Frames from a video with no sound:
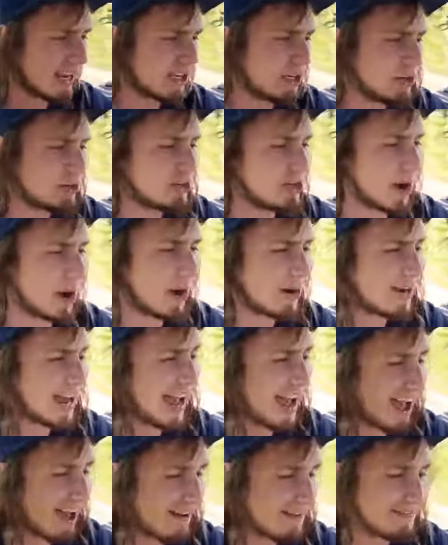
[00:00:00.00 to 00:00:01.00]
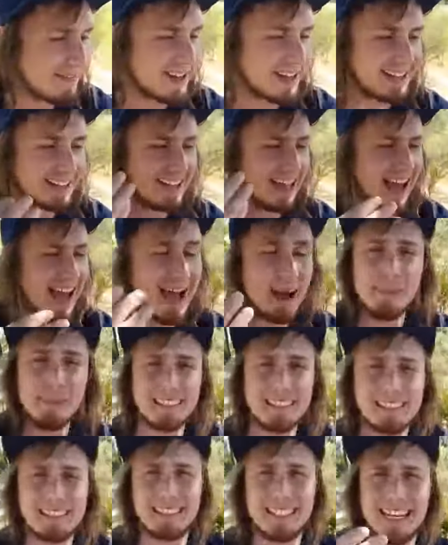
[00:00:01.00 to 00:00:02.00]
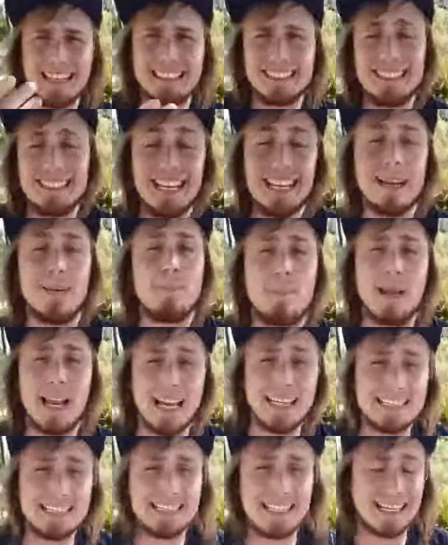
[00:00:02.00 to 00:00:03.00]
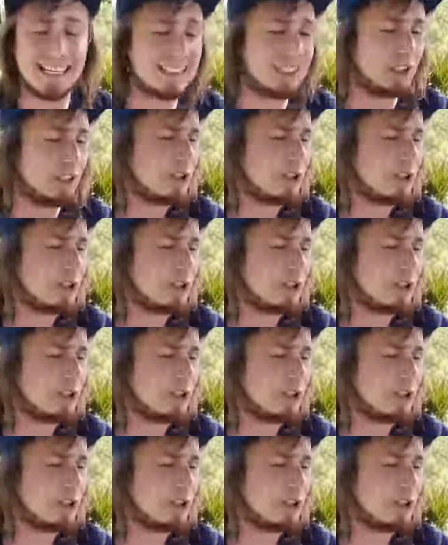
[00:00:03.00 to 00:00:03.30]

You don't have the habits set in place yet.